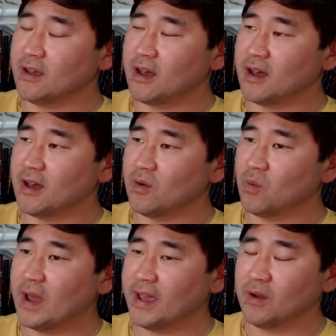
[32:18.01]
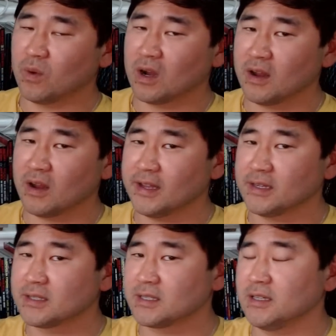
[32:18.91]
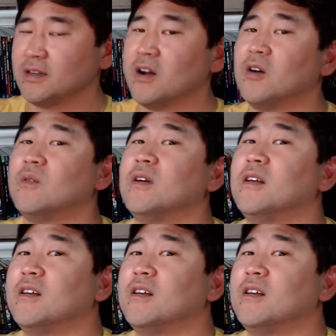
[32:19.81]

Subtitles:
a way where it's, you know,